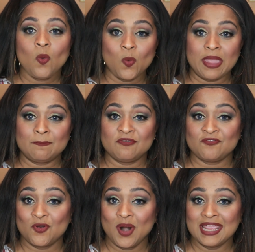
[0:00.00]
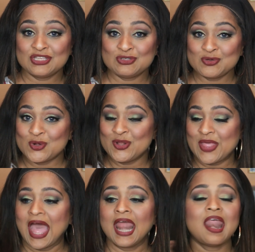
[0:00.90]
Wait, before I do all
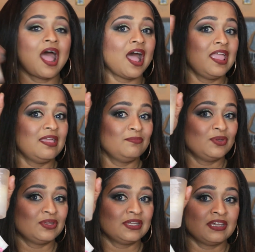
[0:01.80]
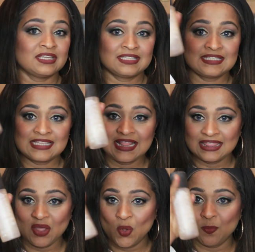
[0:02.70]
that, I am gonna
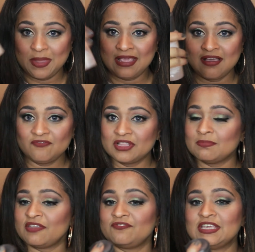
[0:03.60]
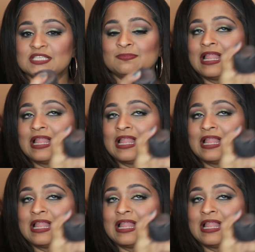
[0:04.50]
set the whole makeup with my Fix